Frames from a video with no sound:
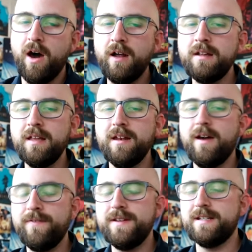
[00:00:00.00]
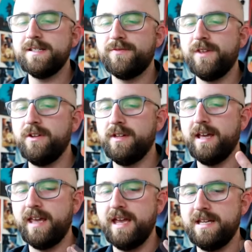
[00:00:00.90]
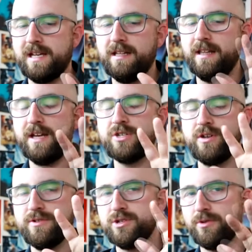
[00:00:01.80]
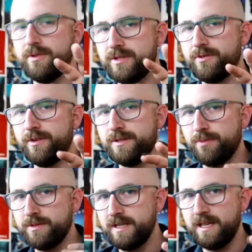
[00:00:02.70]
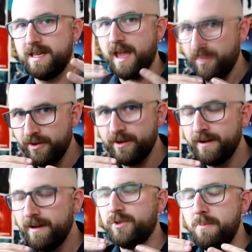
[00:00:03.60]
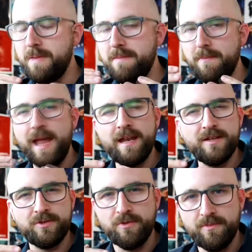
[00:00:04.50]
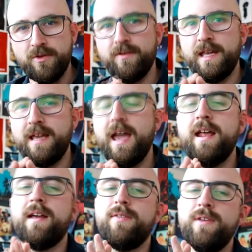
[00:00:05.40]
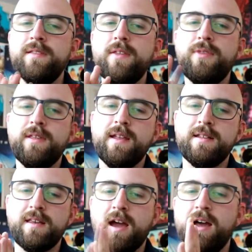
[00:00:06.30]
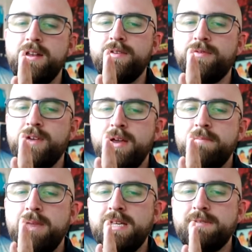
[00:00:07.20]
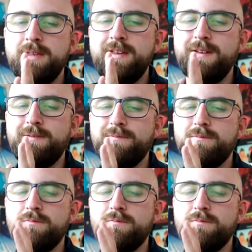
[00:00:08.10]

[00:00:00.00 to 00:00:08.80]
Oddly enough, it does feel like a collection of short stories put together to be made into a movie. And I think the thing that kind of makes me